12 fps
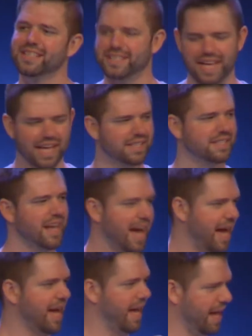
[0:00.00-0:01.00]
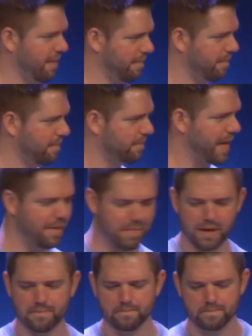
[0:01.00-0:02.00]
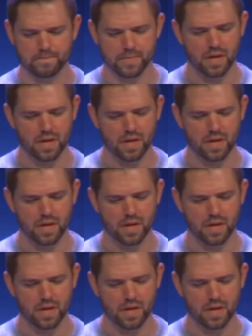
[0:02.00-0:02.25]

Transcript: says I am. Amen?